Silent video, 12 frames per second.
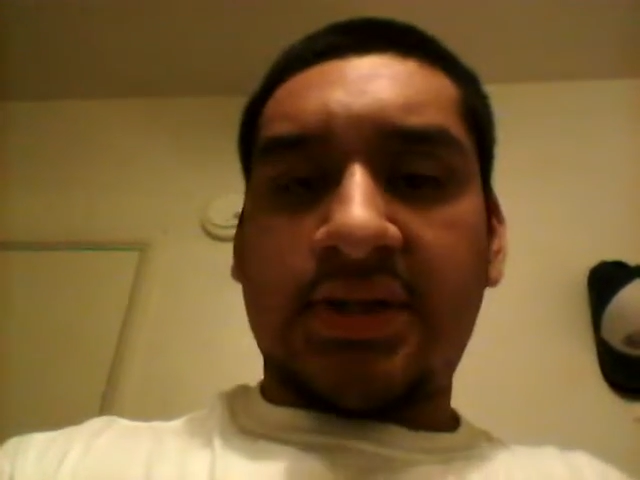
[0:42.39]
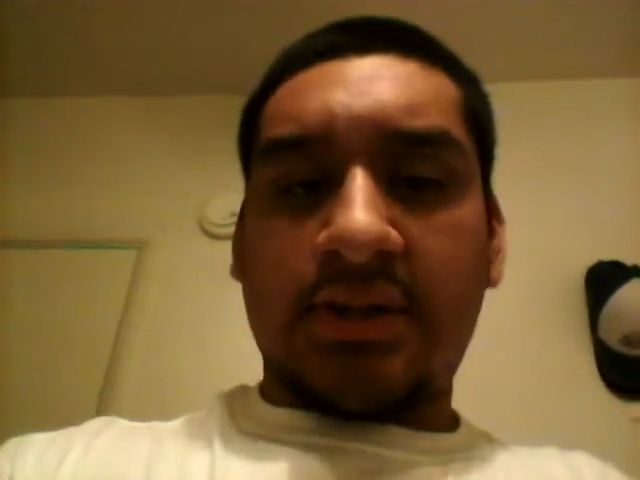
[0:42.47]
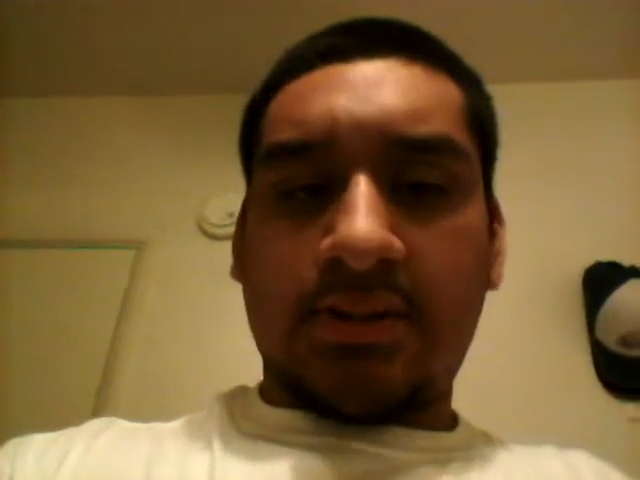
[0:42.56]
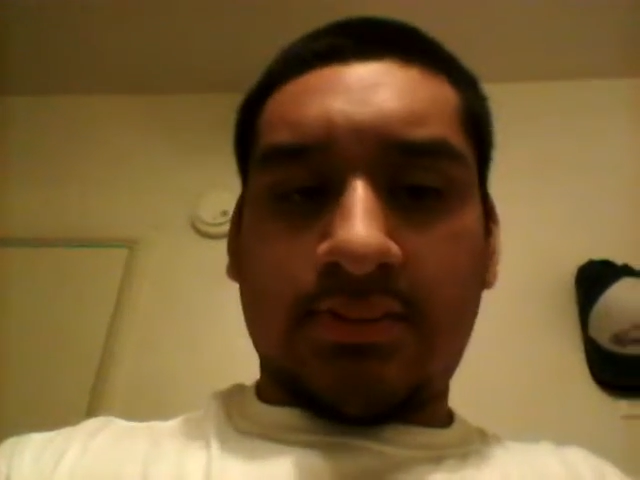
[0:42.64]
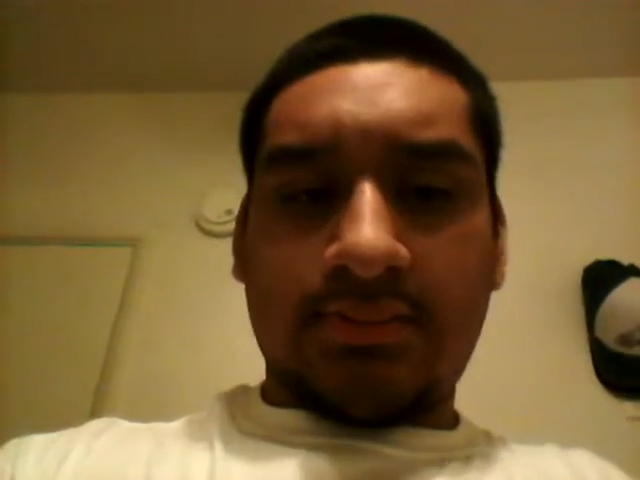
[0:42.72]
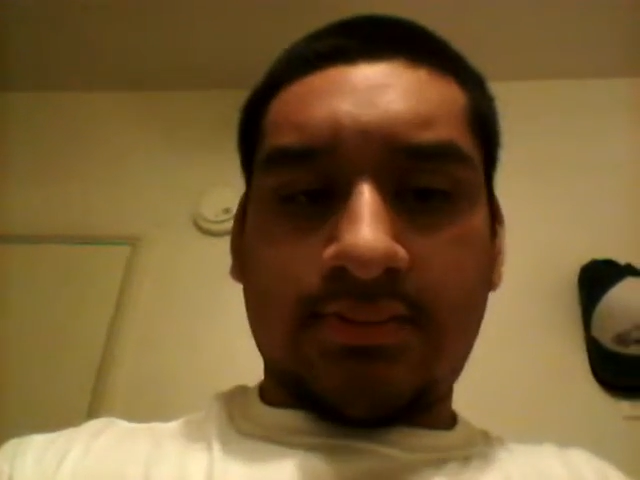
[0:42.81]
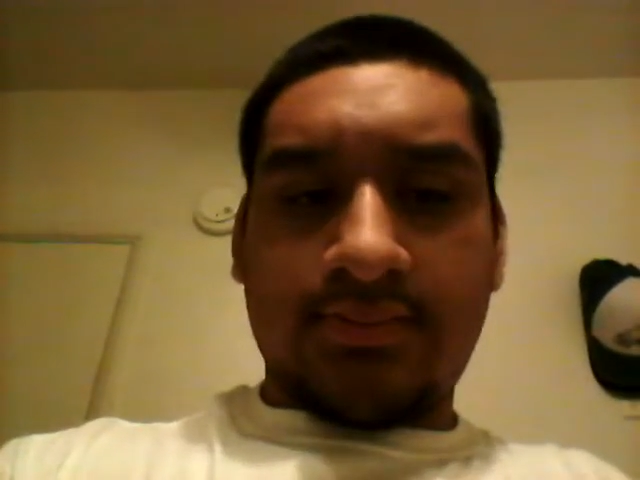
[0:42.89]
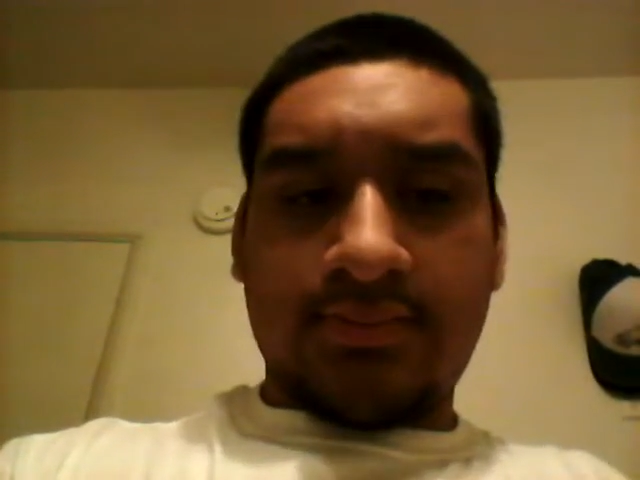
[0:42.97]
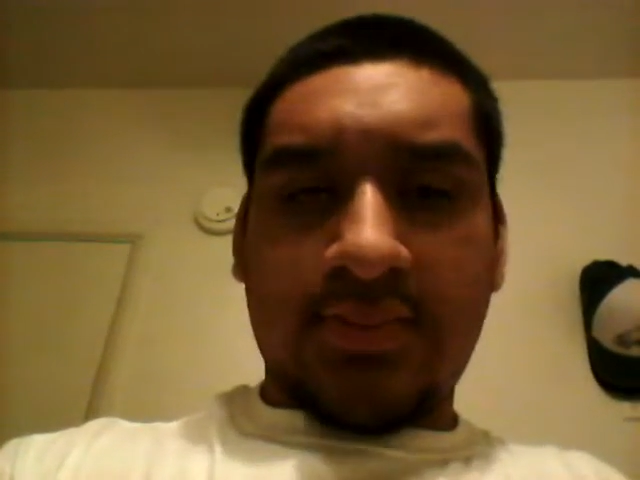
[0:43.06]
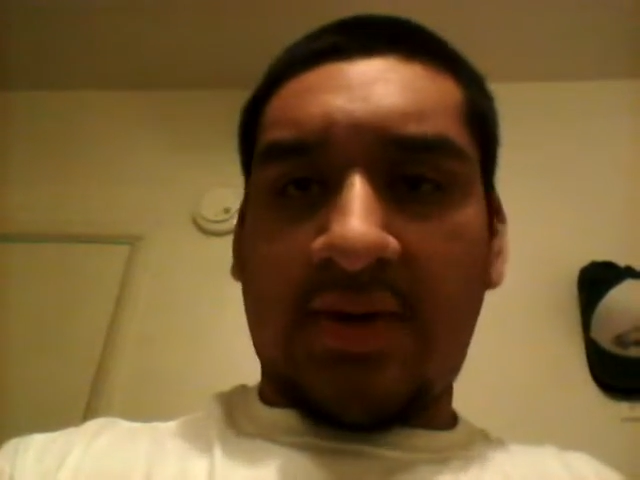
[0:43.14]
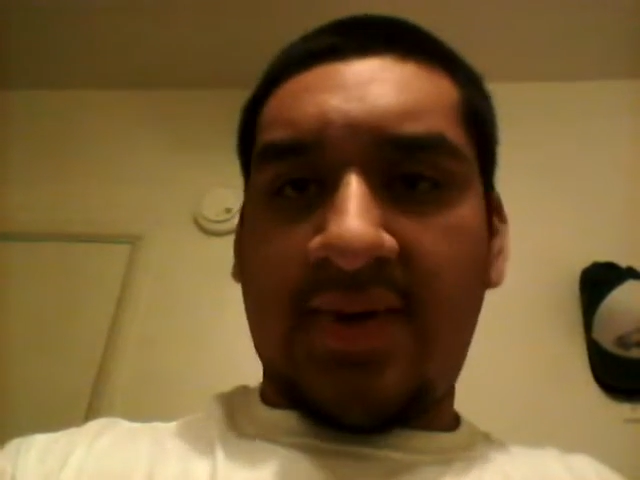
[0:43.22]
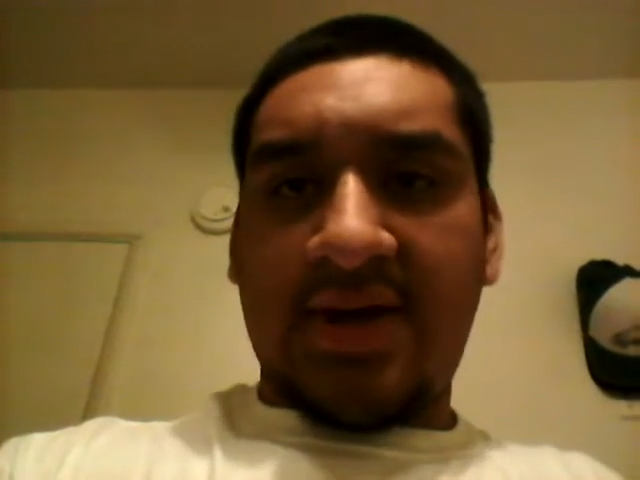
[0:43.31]
Um,
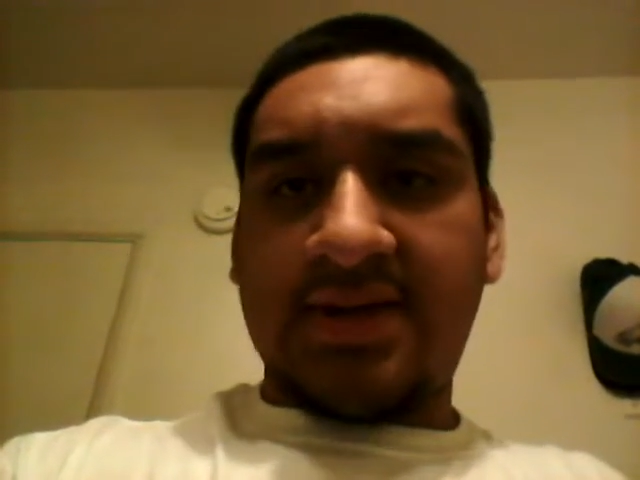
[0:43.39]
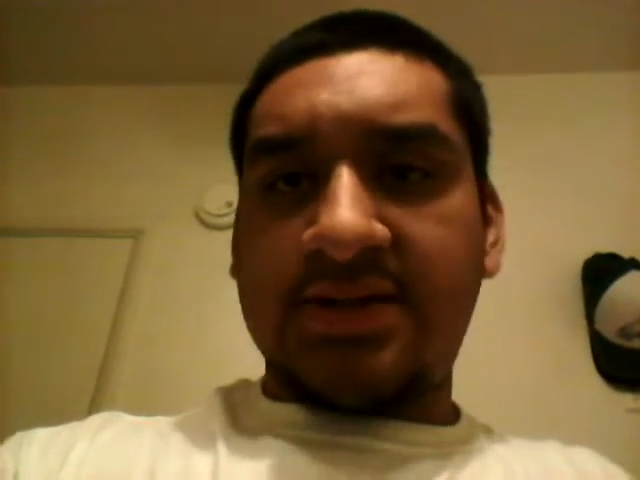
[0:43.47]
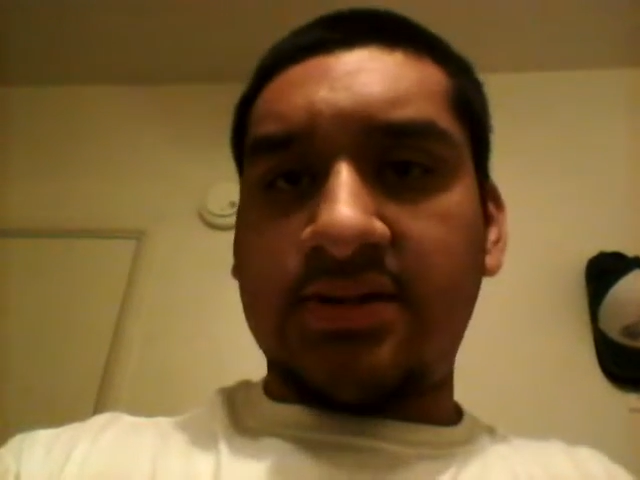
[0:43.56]
I'm at